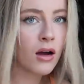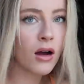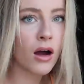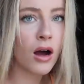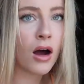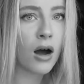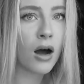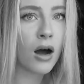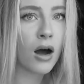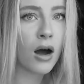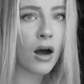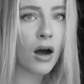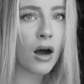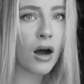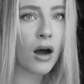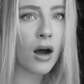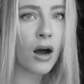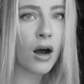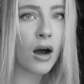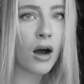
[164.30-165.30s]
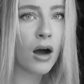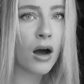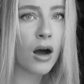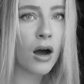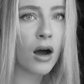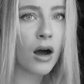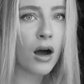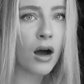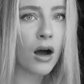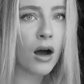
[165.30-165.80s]

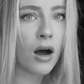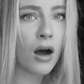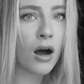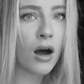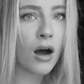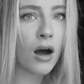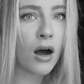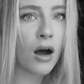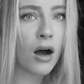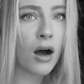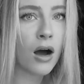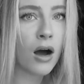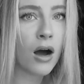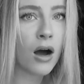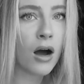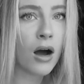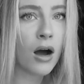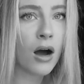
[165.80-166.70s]
[no speech]